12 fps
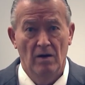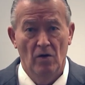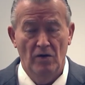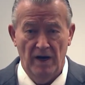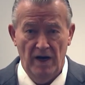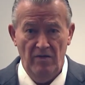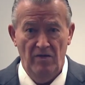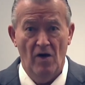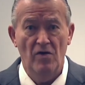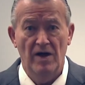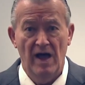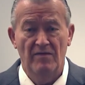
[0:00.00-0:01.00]
Okay,
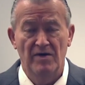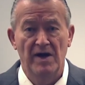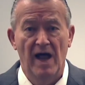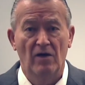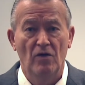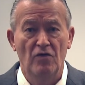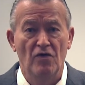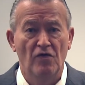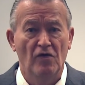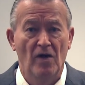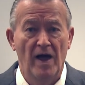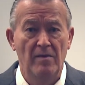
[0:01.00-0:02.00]
there you have a
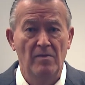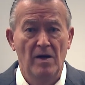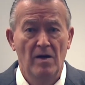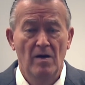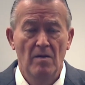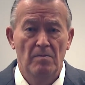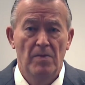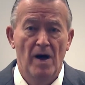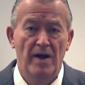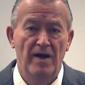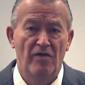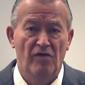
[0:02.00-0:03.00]
negligence claim,
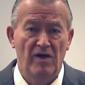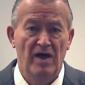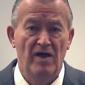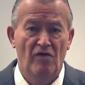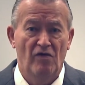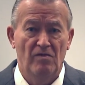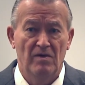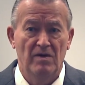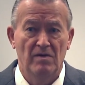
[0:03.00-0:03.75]
but it's